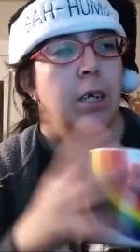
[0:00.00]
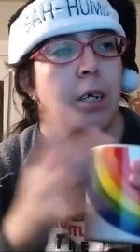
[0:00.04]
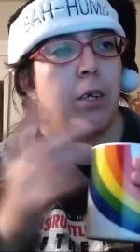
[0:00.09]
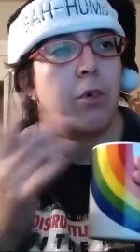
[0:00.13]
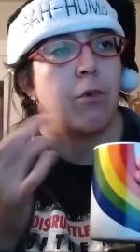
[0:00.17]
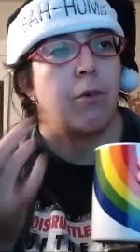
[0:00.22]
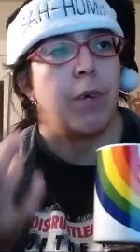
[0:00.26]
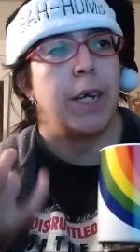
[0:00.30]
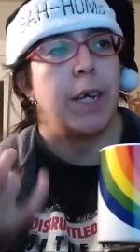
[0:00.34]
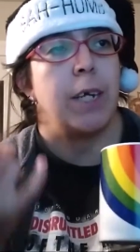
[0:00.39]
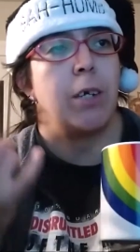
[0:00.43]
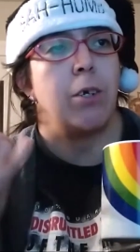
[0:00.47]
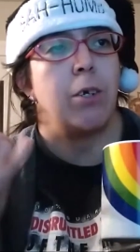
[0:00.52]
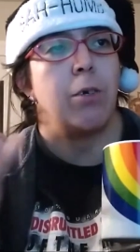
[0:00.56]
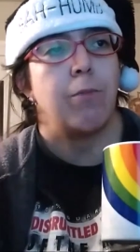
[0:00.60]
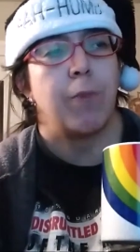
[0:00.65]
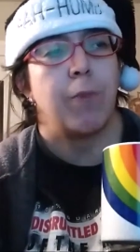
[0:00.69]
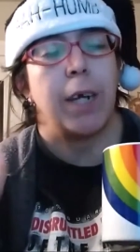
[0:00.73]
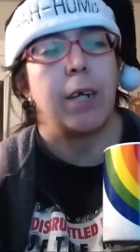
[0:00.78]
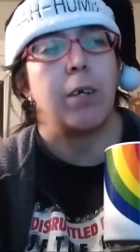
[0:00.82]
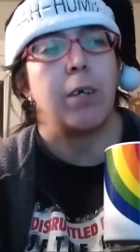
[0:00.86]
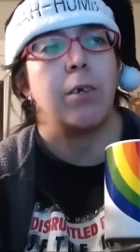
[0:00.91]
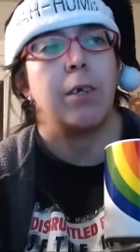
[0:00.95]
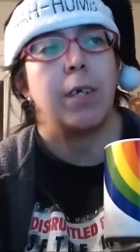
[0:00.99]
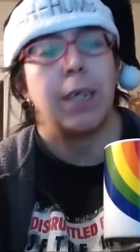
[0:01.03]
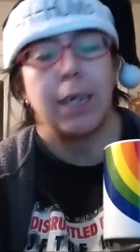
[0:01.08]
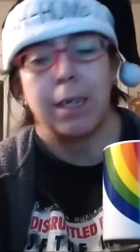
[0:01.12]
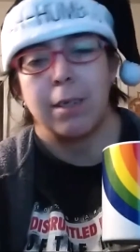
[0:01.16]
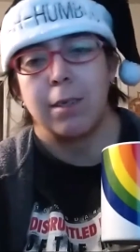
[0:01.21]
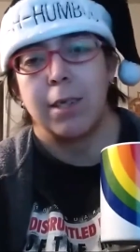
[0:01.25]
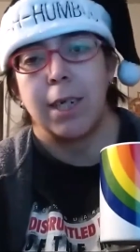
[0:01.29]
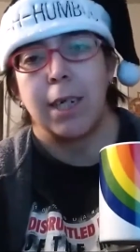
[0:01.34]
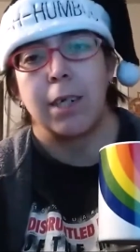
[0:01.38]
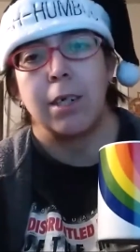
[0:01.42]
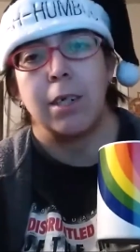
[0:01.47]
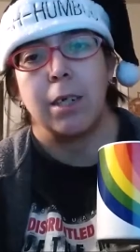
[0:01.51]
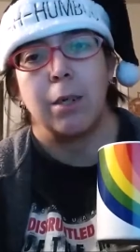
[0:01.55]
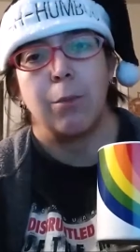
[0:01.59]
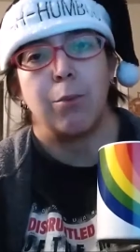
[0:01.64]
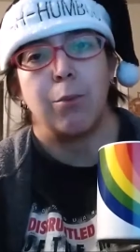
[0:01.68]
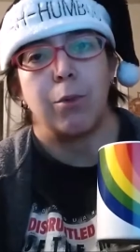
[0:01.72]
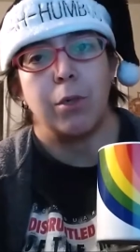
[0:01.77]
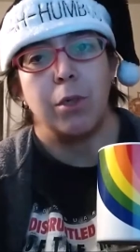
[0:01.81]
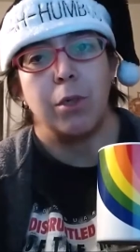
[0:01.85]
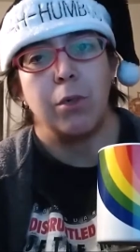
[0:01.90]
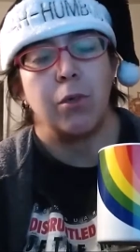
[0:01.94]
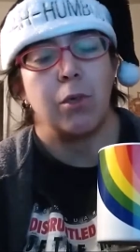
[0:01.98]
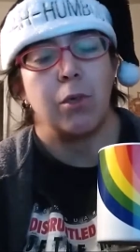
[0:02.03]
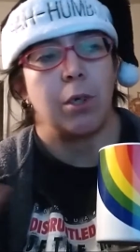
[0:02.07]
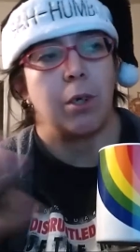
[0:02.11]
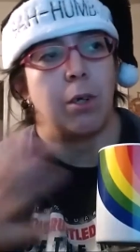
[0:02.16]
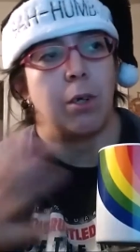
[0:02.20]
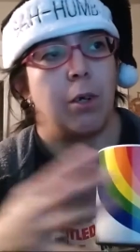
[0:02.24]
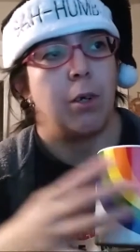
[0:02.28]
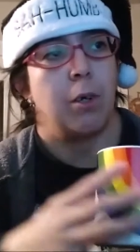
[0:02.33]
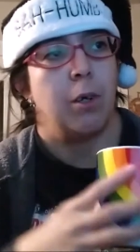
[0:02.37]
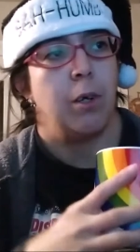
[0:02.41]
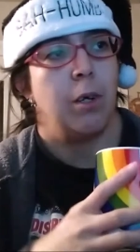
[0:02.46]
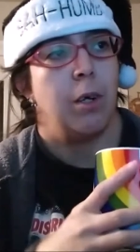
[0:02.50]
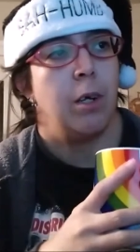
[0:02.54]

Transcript: creator, writer, and executive producer